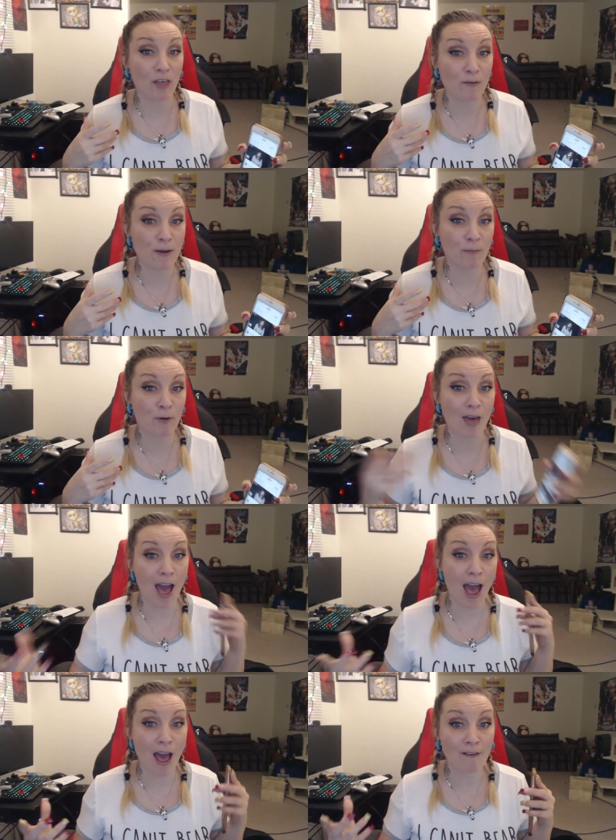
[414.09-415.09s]
other people
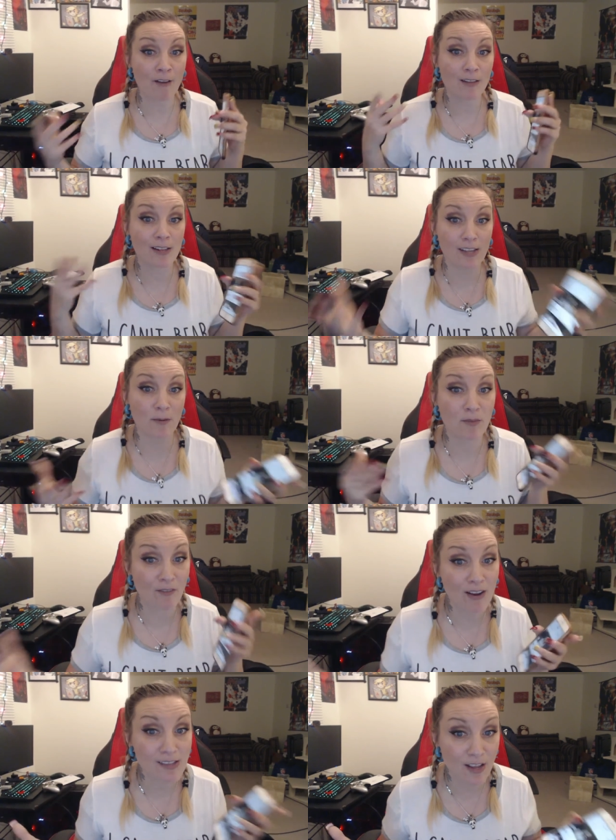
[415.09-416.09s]
that have the same
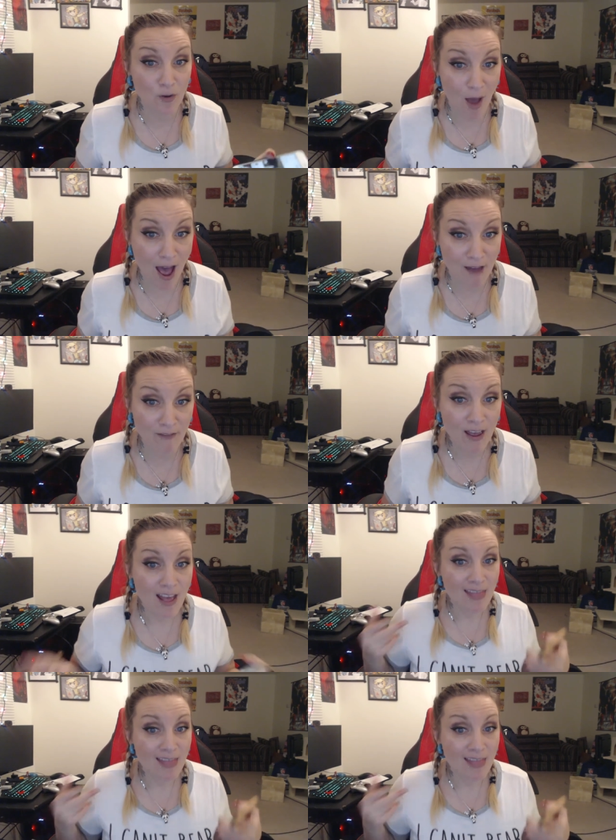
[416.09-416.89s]
device that you have